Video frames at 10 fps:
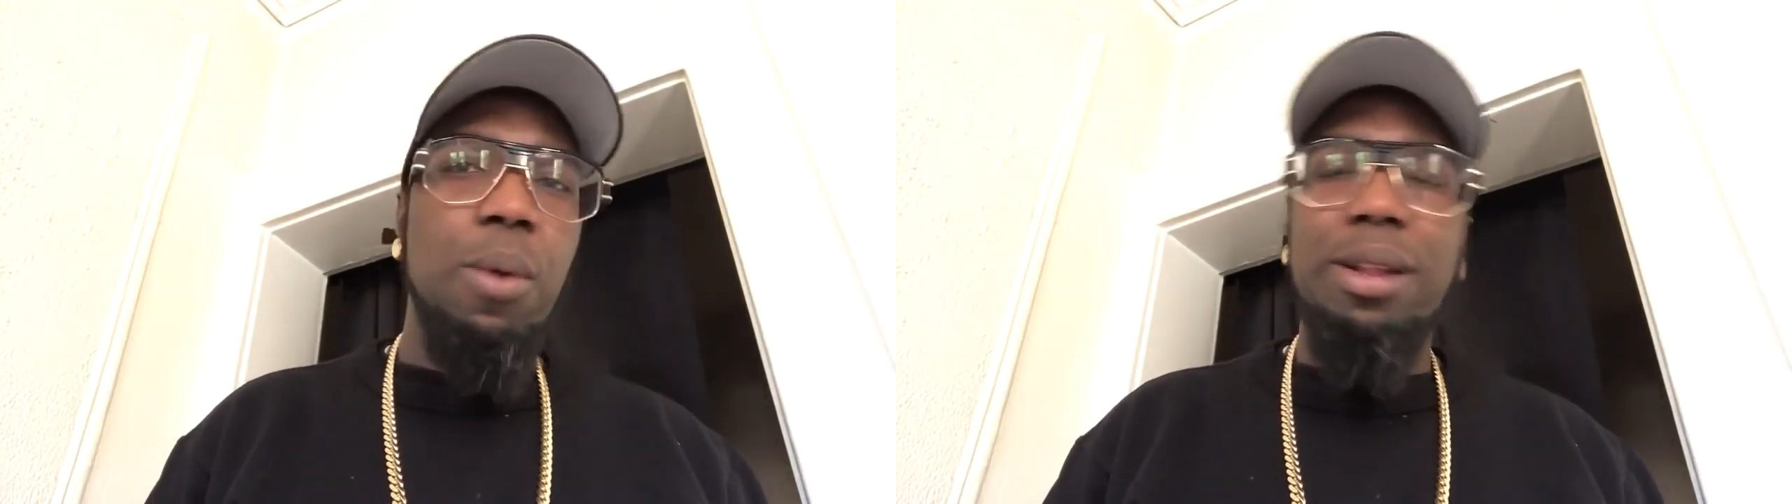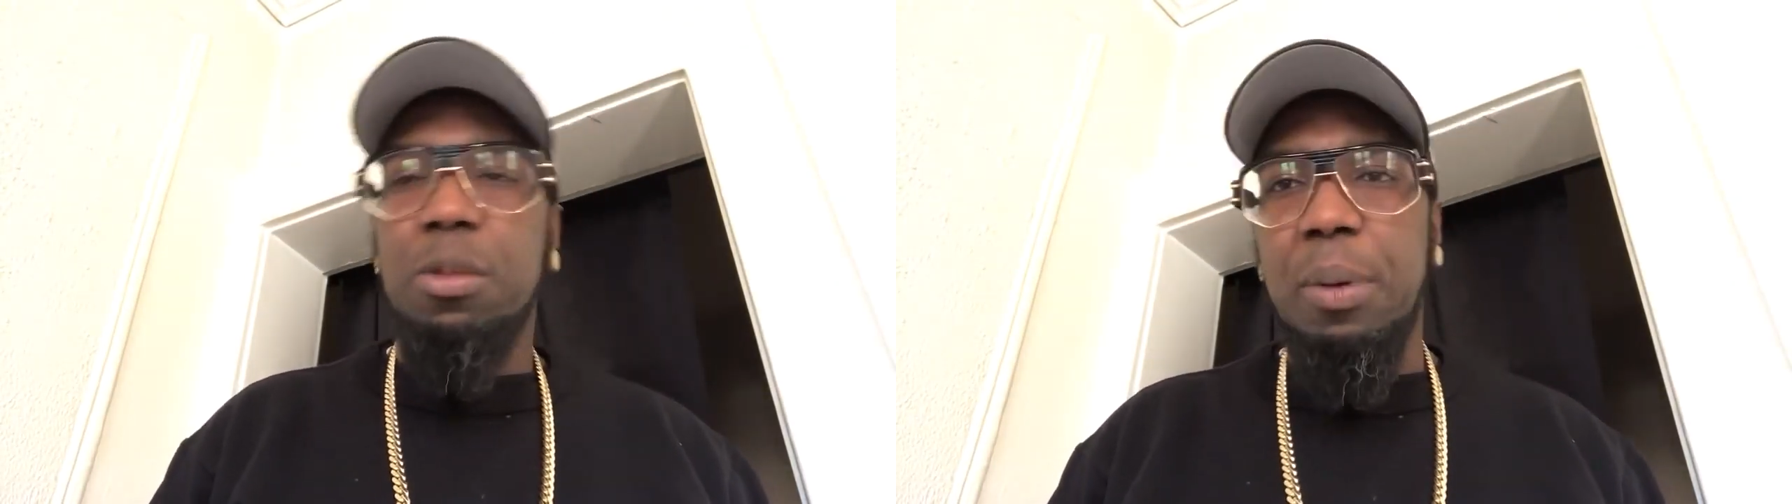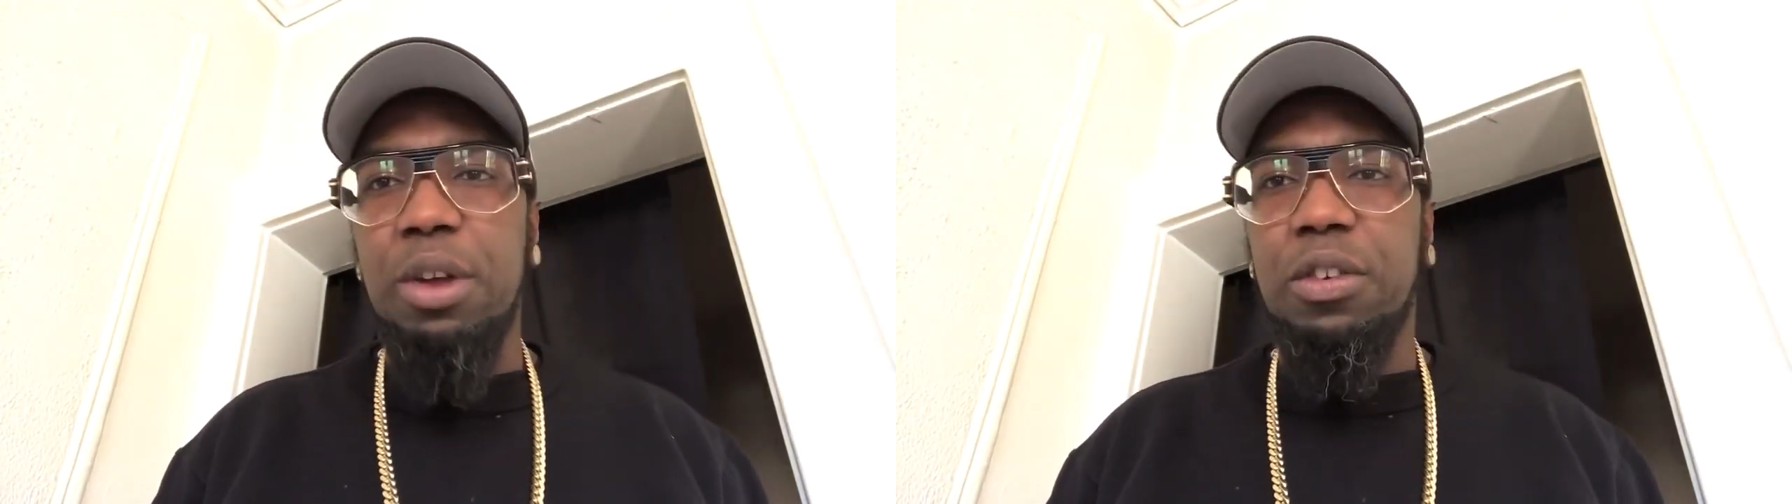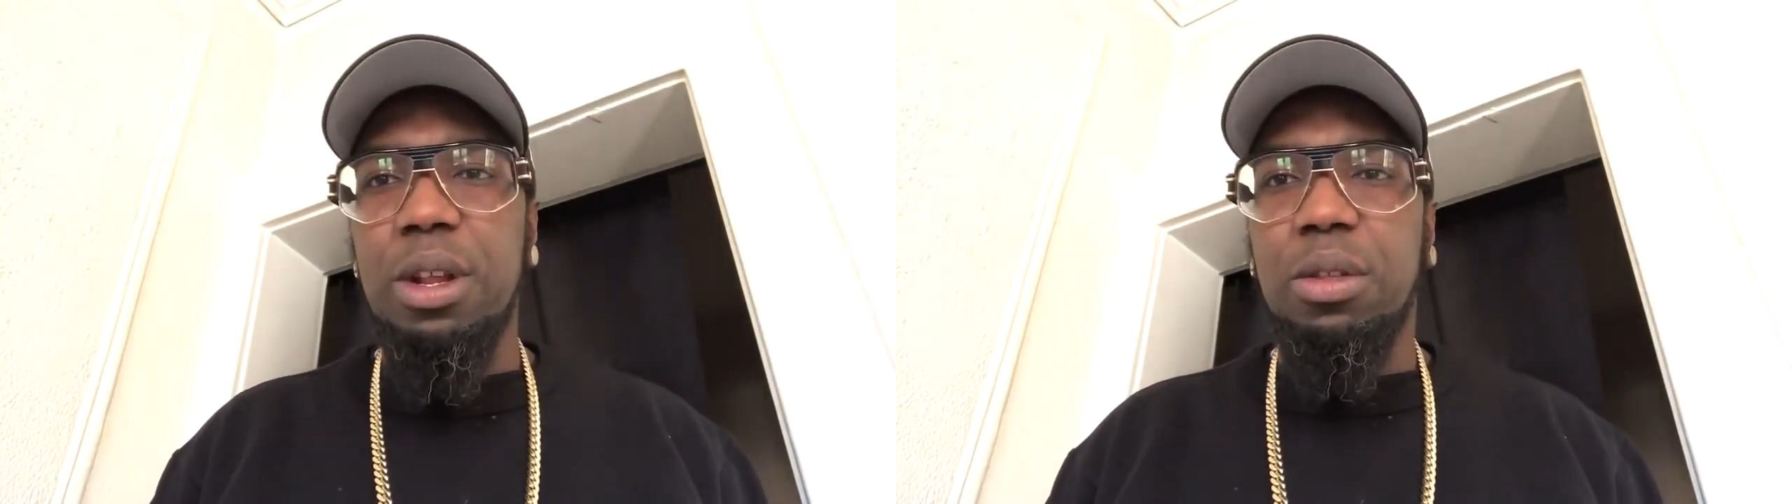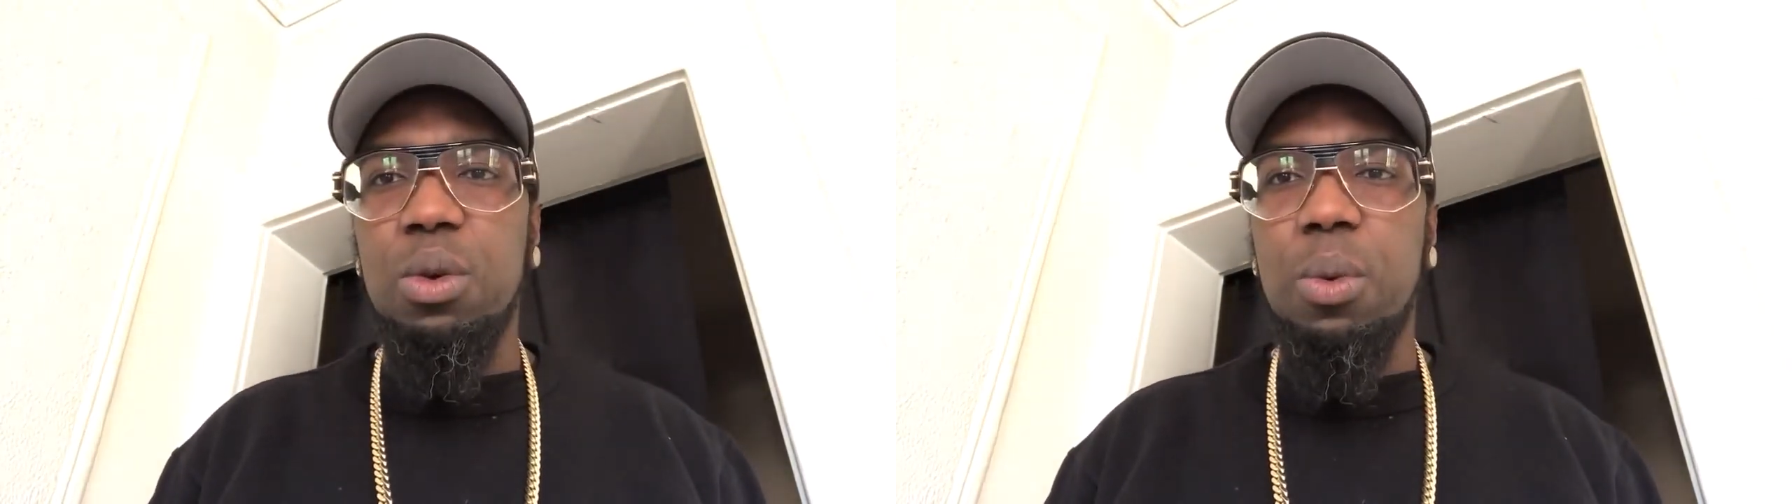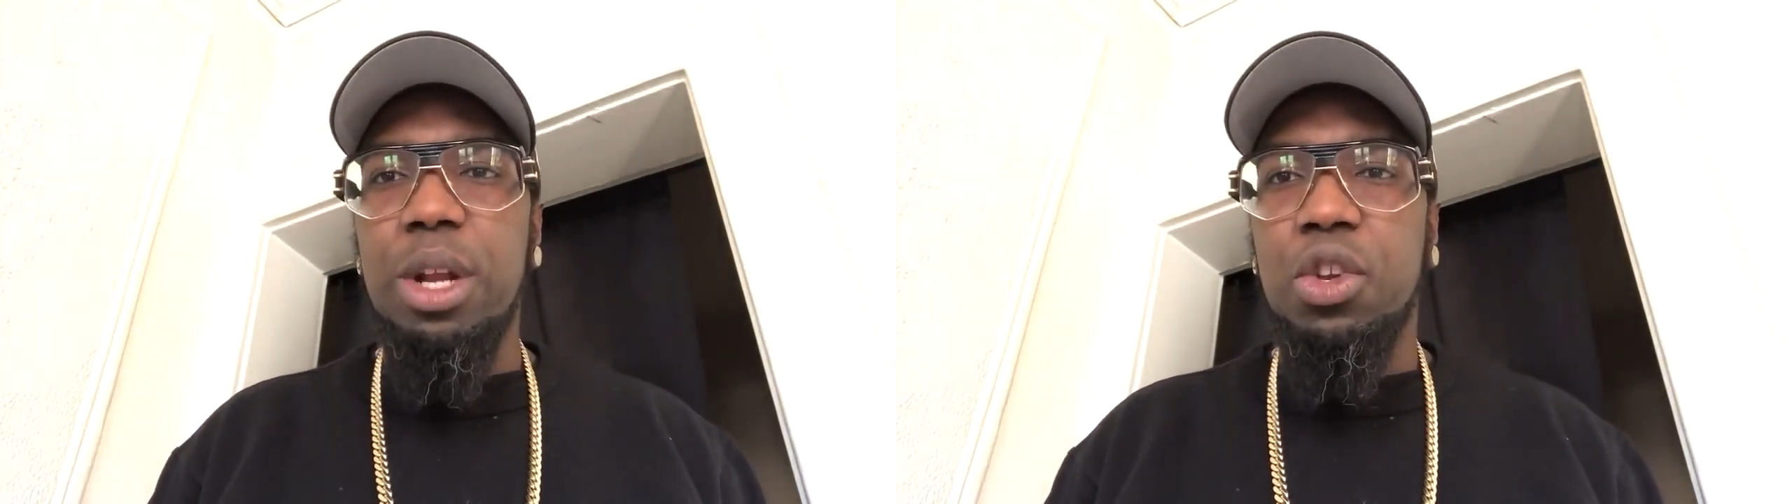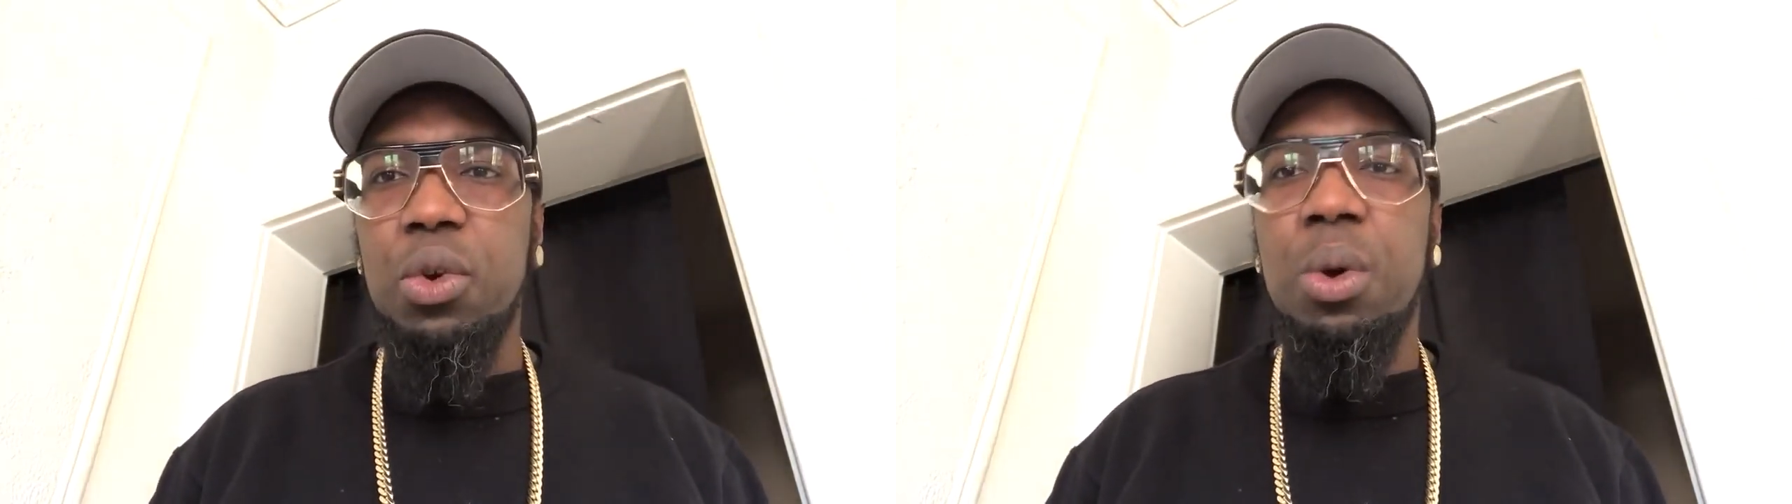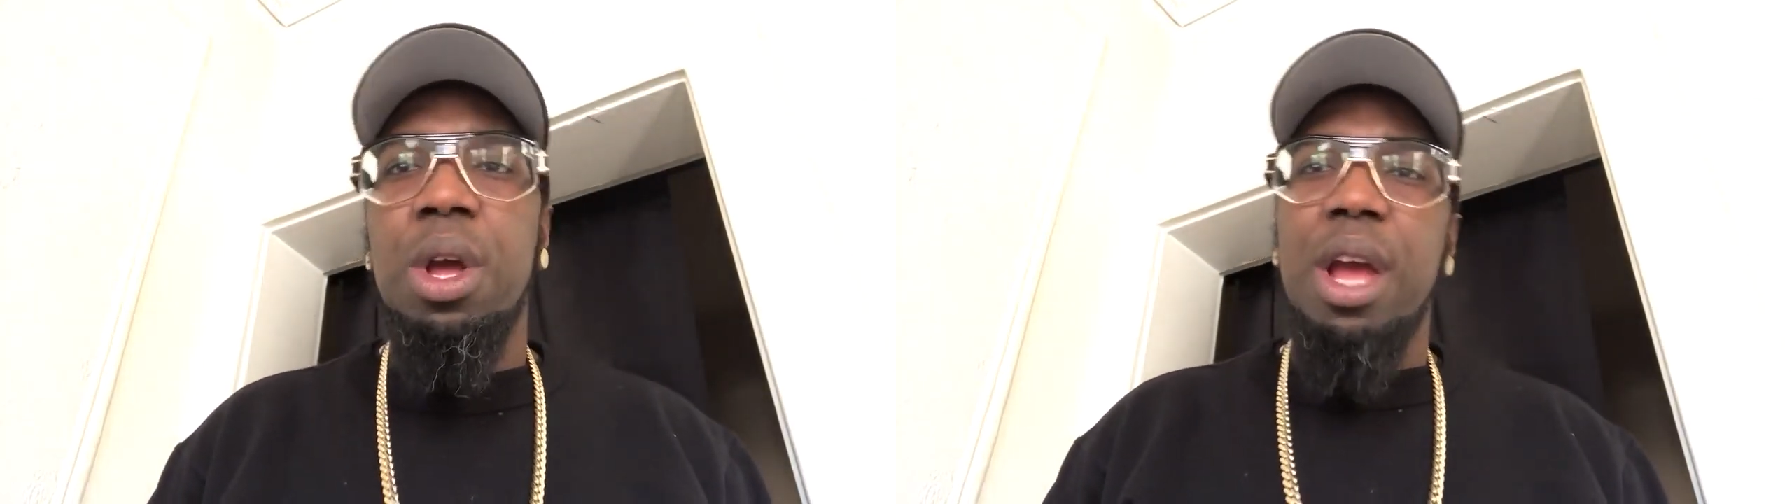what spiritualist you went
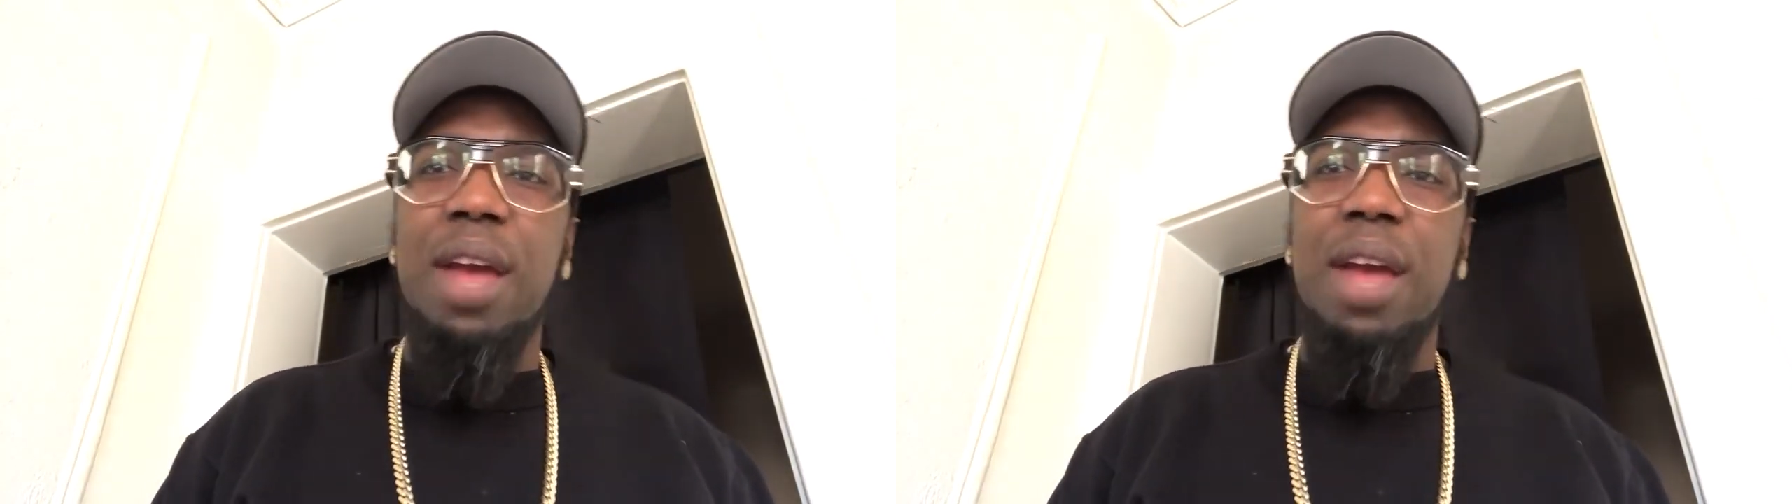to.